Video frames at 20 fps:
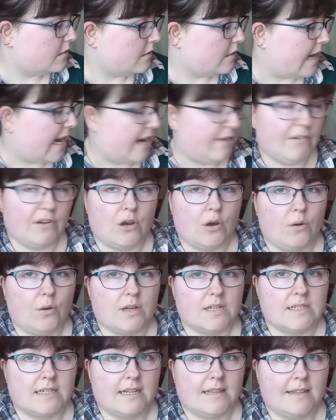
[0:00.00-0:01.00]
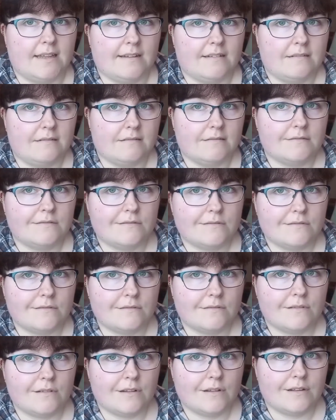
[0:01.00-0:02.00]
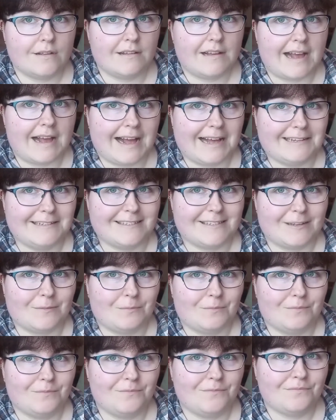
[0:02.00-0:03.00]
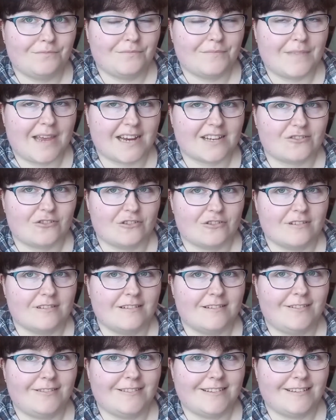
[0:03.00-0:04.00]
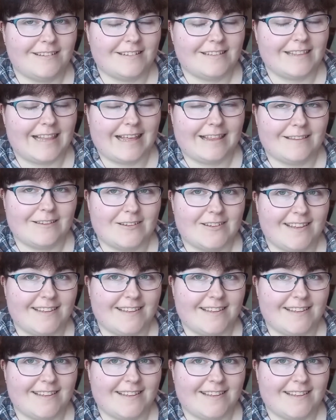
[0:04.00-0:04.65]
have a go at it and then add some extra length to